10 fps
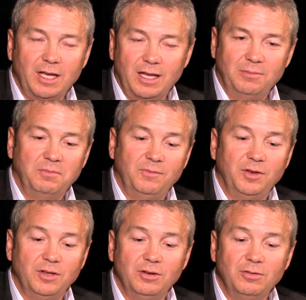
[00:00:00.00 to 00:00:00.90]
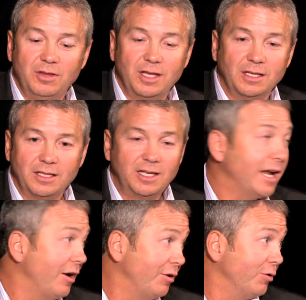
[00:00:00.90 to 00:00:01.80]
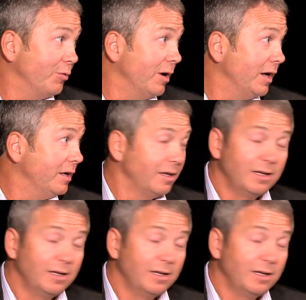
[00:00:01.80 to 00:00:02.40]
And if you do, then get out of your own way.